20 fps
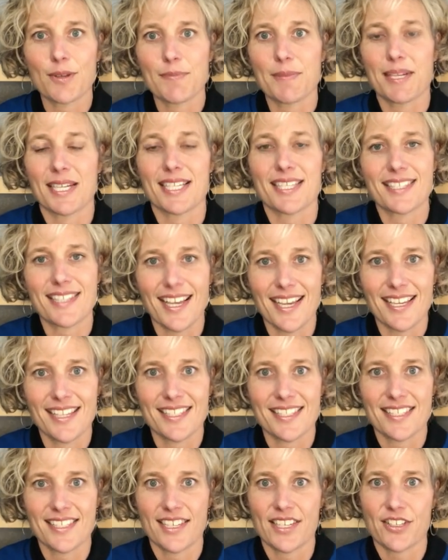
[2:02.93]
who had been a
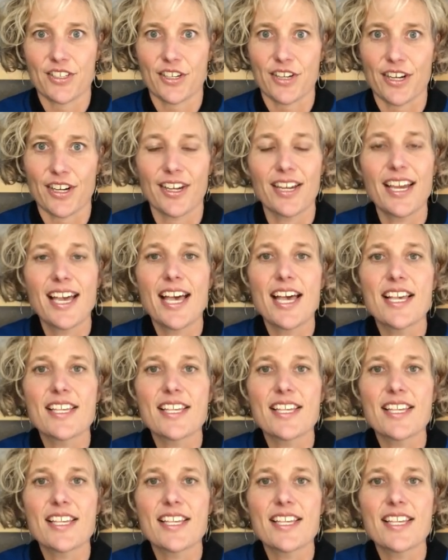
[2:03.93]
science teacher,